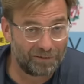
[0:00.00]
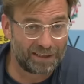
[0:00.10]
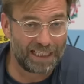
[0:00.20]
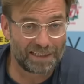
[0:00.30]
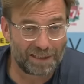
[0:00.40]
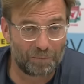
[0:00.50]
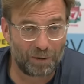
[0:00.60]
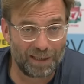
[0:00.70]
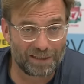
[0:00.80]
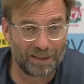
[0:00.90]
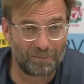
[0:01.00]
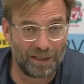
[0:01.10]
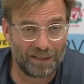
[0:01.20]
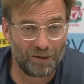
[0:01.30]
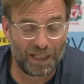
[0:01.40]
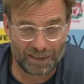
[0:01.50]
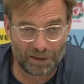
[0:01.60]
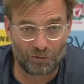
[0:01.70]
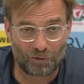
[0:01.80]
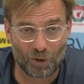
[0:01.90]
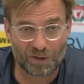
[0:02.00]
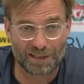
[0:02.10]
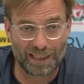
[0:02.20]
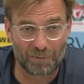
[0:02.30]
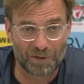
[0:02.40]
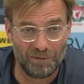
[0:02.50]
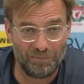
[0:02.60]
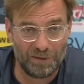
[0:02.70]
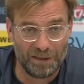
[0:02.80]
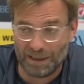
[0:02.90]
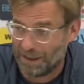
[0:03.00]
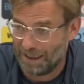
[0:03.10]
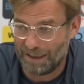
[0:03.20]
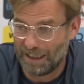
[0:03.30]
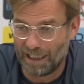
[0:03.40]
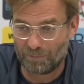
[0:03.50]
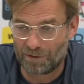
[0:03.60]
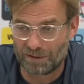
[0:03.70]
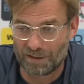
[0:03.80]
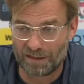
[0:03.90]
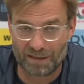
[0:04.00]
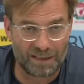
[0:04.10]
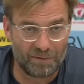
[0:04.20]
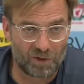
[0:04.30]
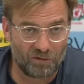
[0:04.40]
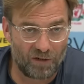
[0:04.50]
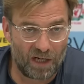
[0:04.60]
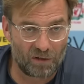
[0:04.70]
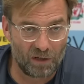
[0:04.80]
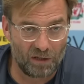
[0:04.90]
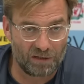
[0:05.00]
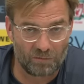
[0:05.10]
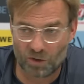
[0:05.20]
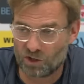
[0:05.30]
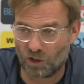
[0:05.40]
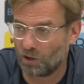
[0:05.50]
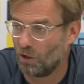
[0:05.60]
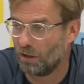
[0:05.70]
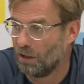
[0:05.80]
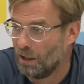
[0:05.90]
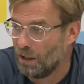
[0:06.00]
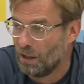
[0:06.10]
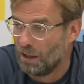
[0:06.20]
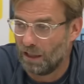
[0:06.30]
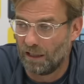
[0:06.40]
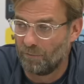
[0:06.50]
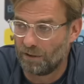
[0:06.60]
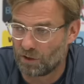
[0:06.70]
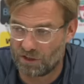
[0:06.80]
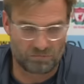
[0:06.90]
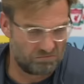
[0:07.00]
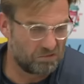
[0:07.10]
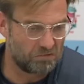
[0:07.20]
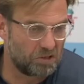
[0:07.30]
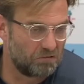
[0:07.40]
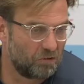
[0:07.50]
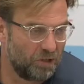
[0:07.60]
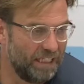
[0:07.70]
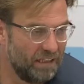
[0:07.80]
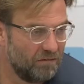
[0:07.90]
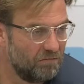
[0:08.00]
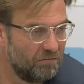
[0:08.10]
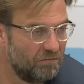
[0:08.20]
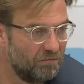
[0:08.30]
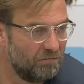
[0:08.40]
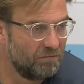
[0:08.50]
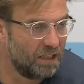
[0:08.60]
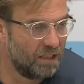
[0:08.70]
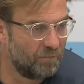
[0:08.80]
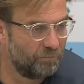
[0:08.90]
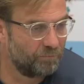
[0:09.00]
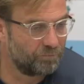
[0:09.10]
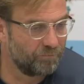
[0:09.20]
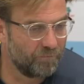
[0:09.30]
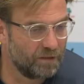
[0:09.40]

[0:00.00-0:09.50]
fantastic players at Man United, of course, that helps him, and he helped the, the team so far a lot. It was not all, um, it was real um,